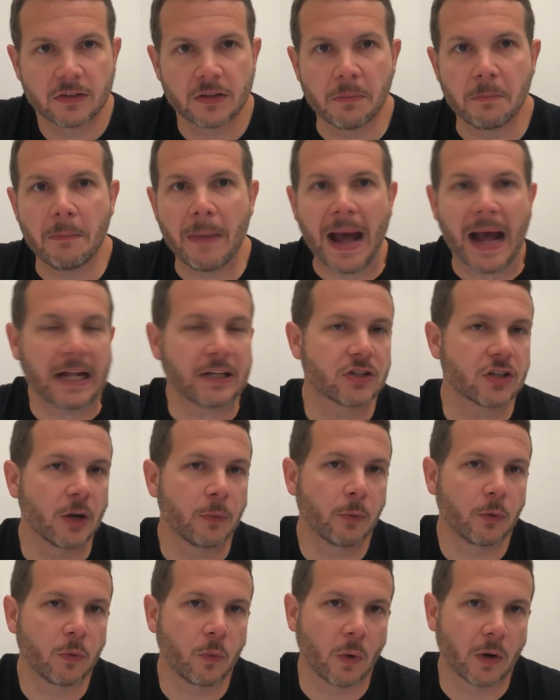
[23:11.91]
to match
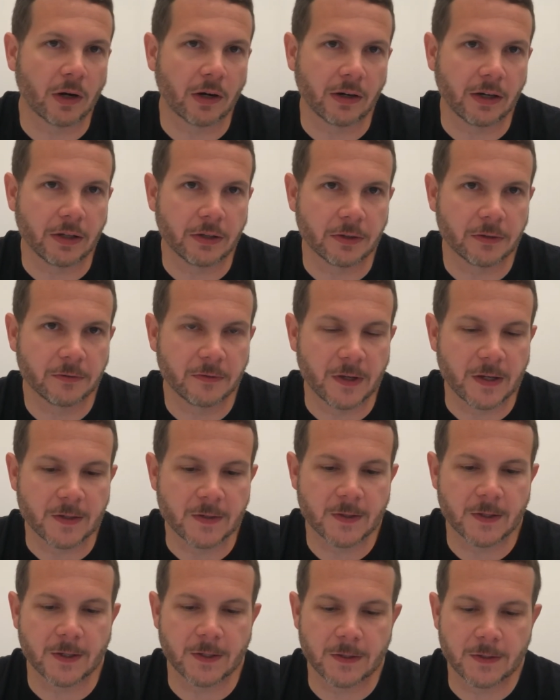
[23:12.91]
up with what our
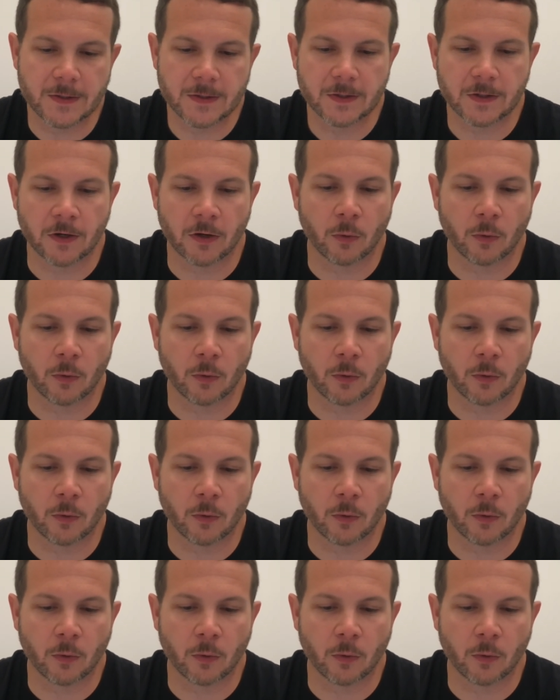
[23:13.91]
interface is,